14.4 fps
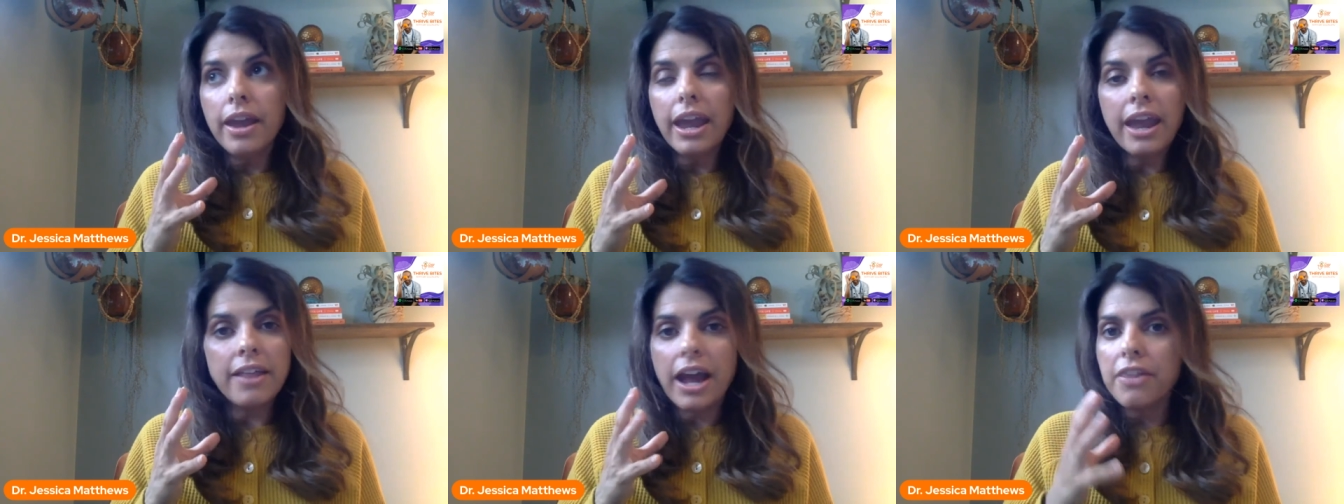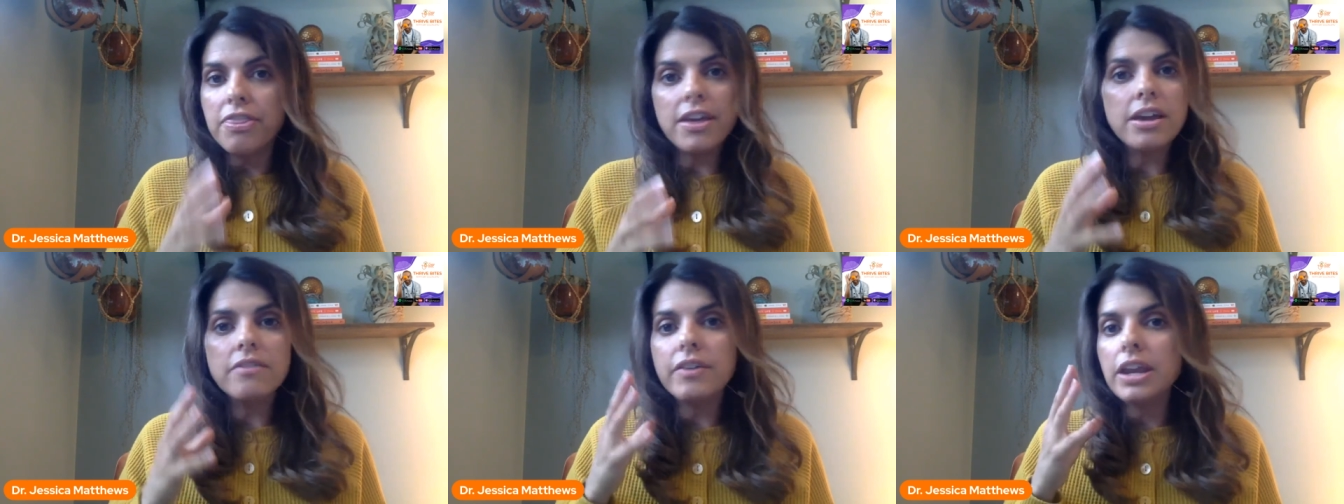And I
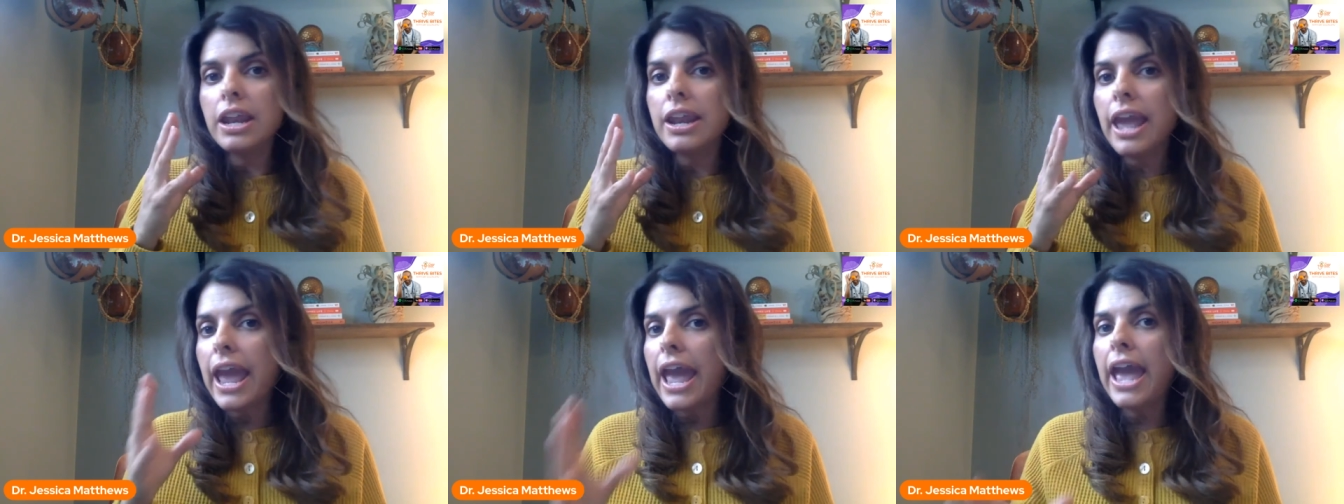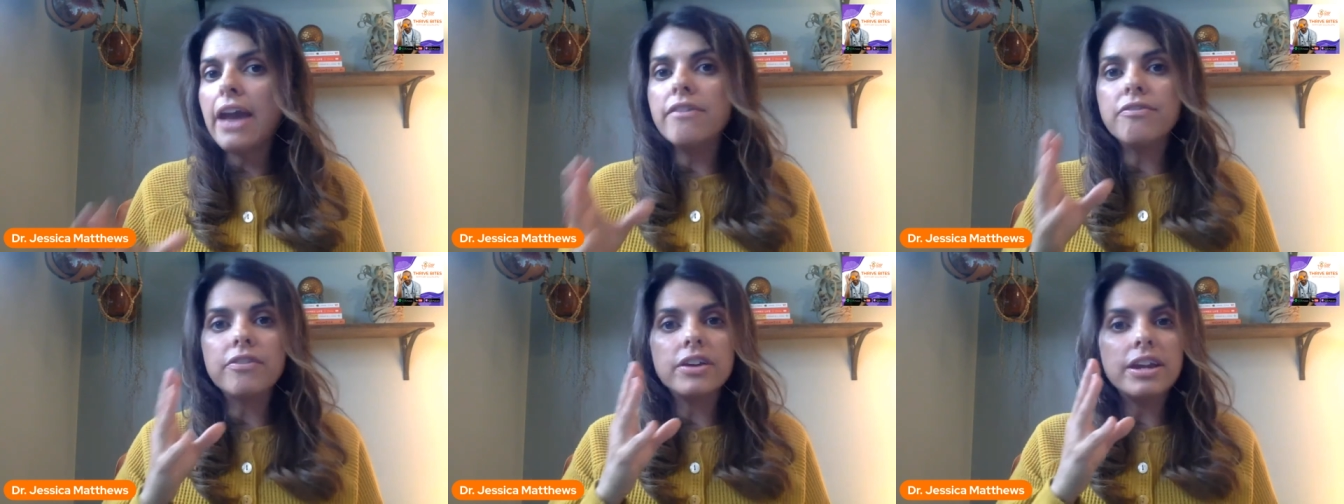think of it in
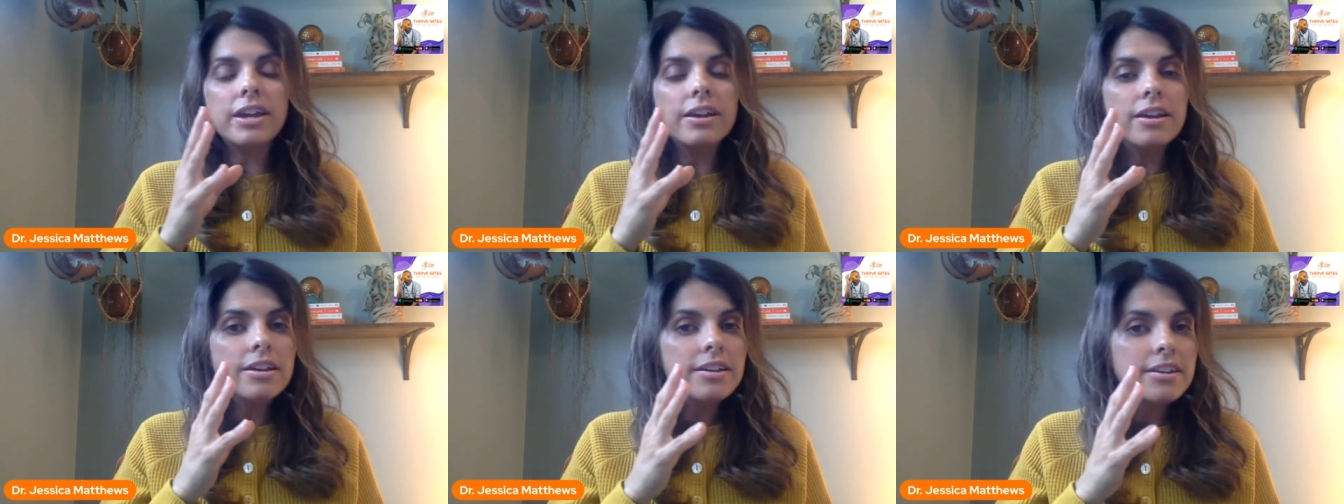every